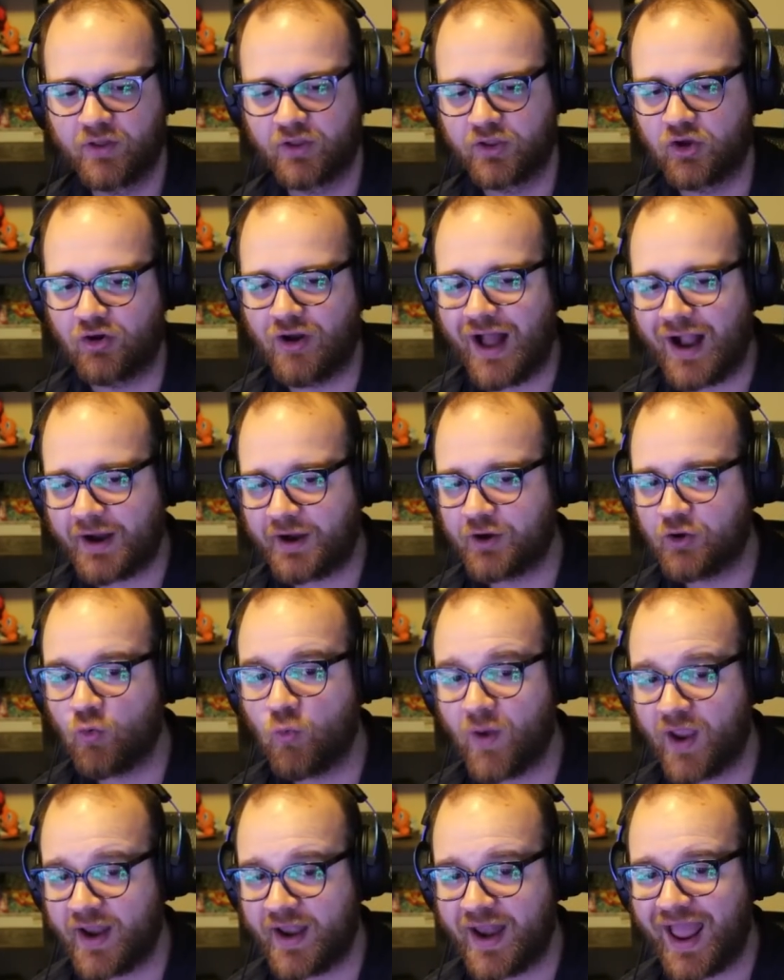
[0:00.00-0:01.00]
You're not going to
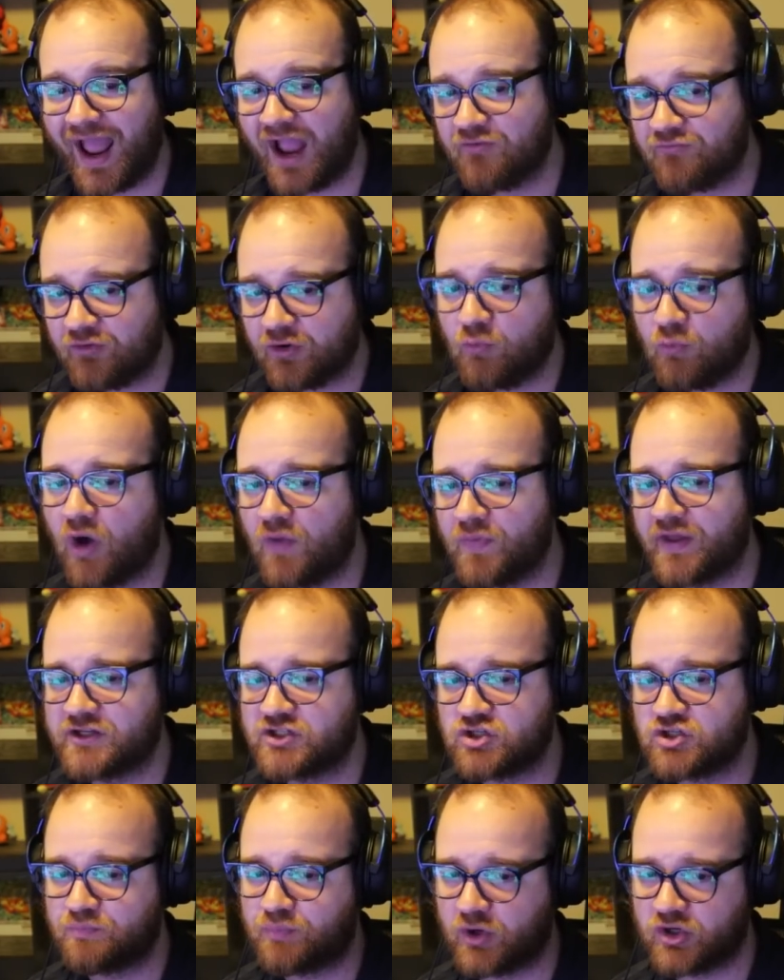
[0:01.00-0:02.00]
win every one
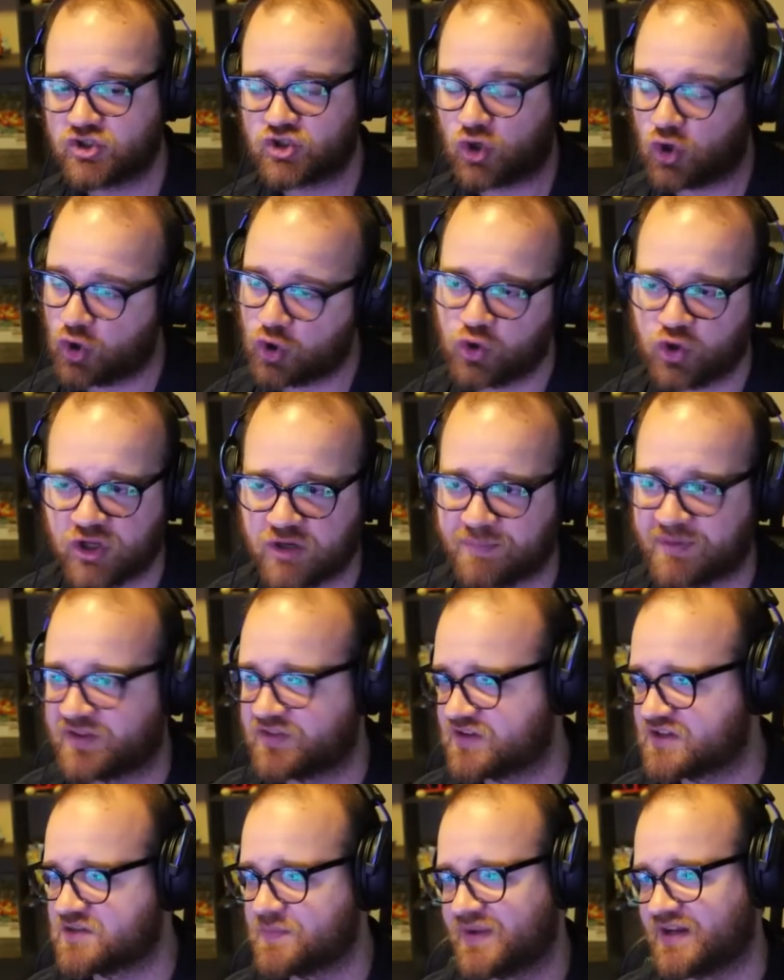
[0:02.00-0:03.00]
that you push early, but that
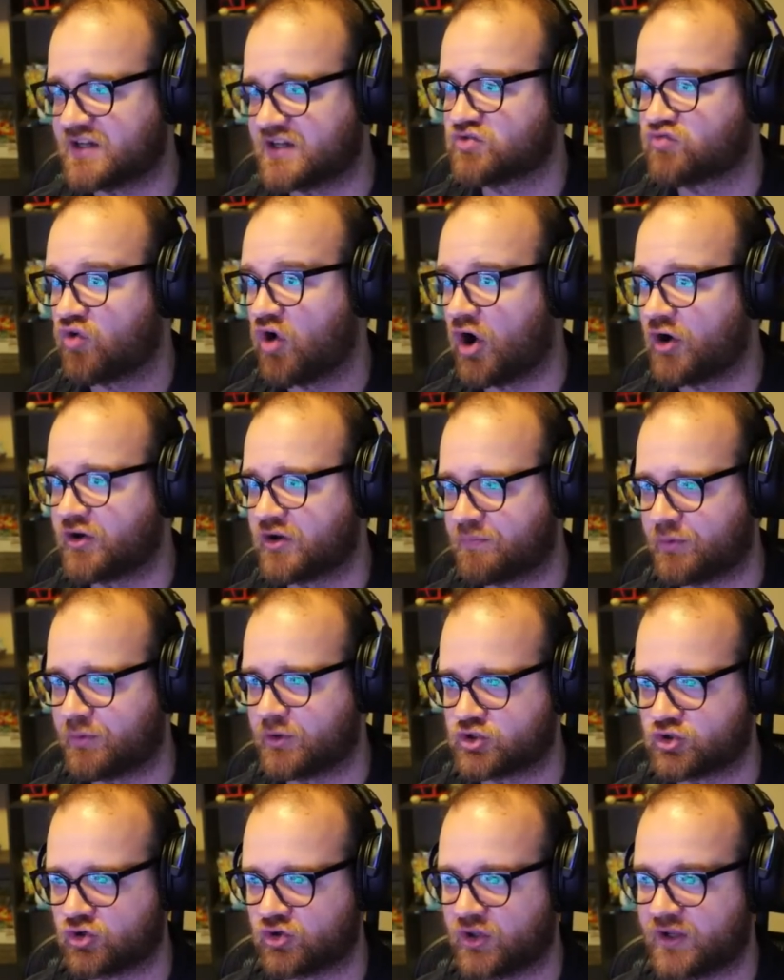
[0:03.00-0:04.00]
doesn't mean it's wrong to
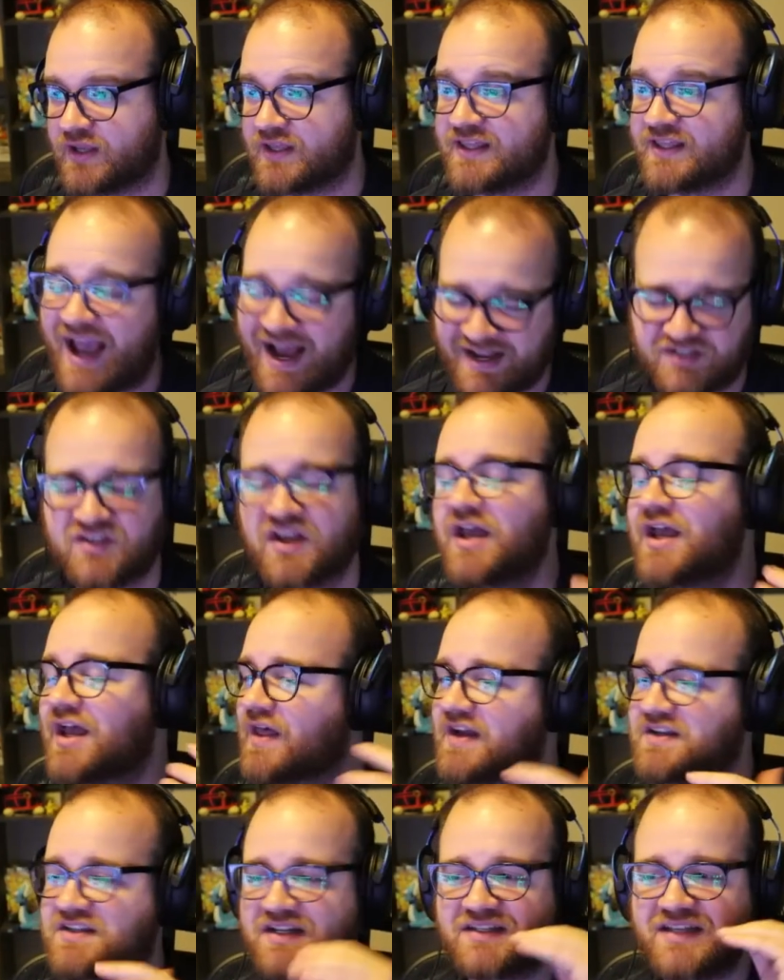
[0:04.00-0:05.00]
push early. Yes,
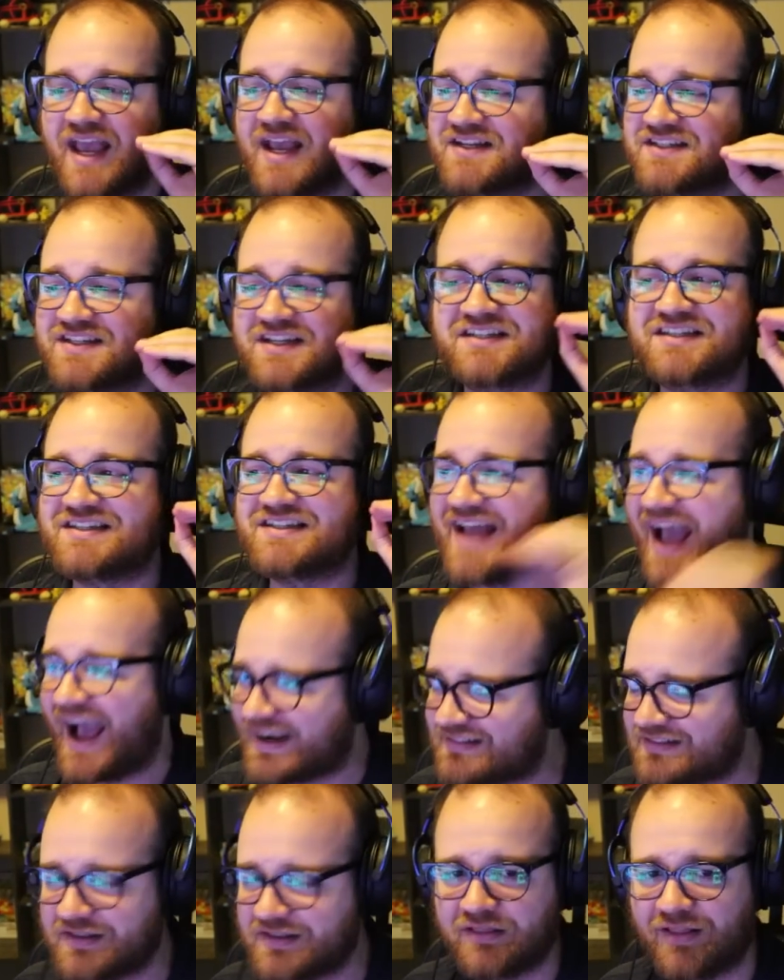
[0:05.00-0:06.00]
it's
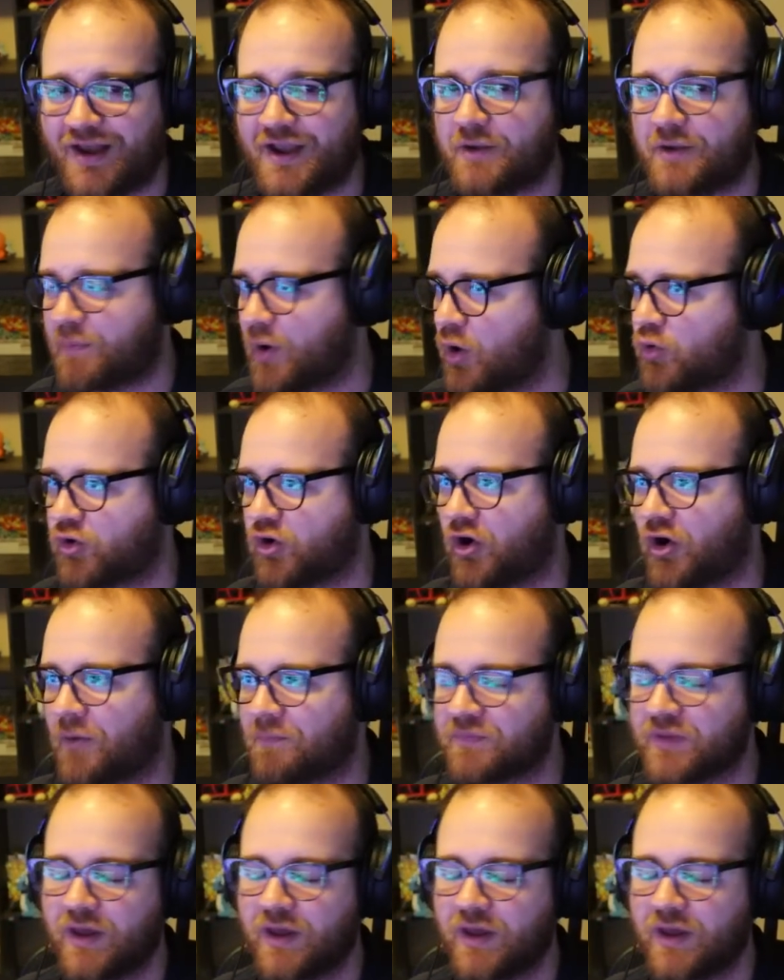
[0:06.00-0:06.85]
exactly like poker.